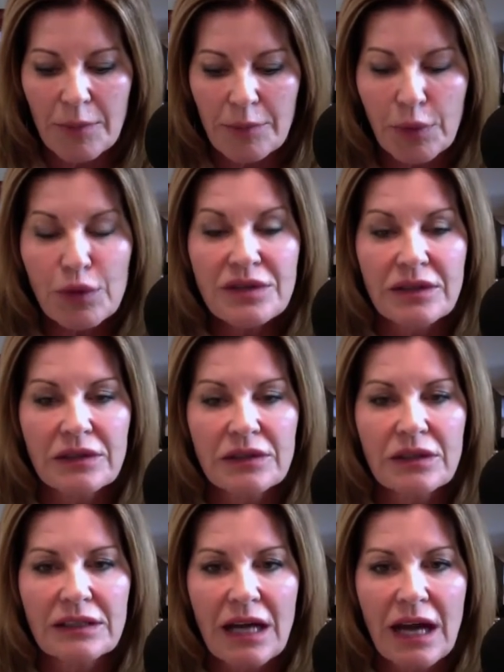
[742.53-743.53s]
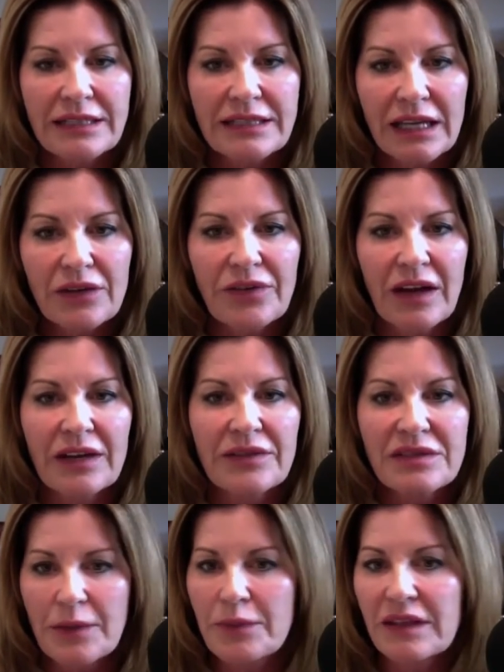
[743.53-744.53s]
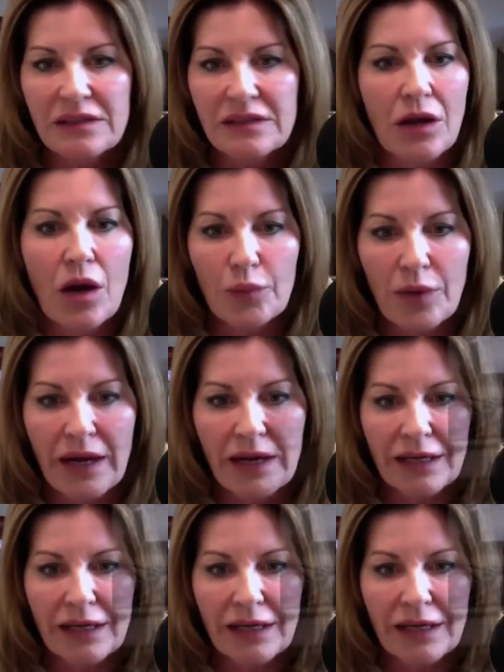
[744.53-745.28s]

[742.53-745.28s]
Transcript: person to identify if something's not right.